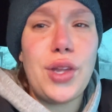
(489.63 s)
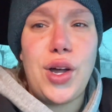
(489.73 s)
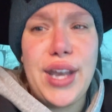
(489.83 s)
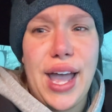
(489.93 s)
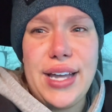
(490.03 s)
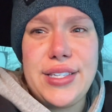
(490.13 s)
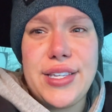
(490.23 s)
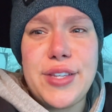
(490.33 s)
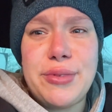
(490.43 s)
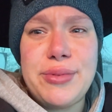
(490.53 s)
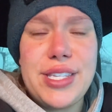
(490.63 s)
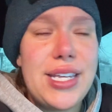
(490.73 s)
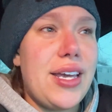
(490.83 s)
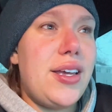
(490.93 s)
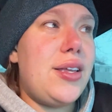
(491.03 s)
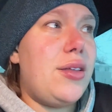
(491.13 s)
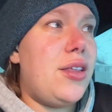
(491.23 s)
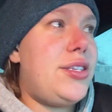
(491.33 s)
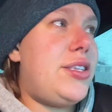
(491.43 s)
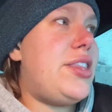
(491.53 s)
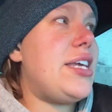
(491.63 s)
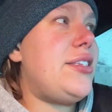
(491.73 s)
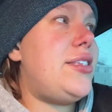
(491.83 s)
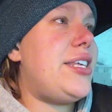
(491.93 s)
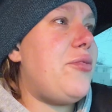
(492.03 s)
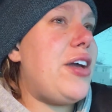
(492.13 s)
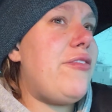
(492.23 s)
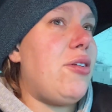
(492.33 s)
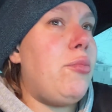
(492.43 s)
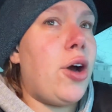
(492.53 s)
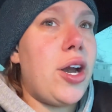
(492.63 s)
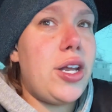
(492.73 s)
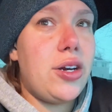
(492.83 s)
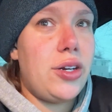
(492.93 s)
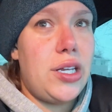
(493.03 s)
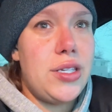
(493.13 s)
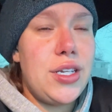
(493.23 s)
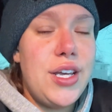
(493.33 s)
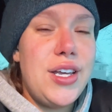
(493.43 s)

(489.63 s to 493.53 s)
X that someone was like, things to stay away from: party girls,